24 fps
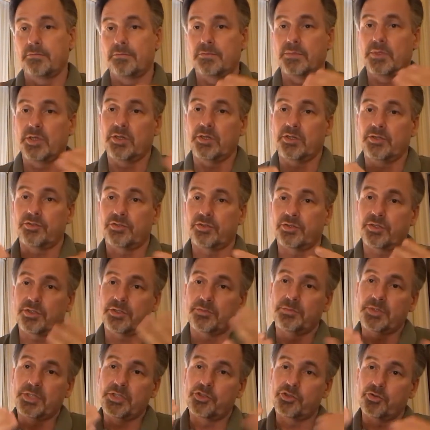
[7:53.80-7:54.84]
you know, because there
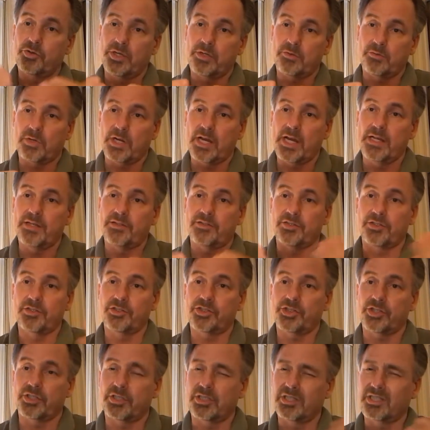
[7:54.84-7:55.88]
can be joint rights and
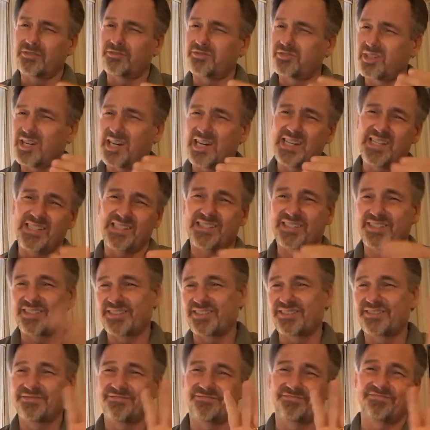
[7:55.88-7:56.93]
sharing of rights,
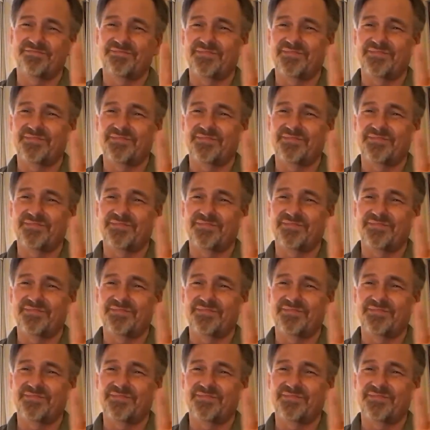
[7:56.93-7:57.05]
and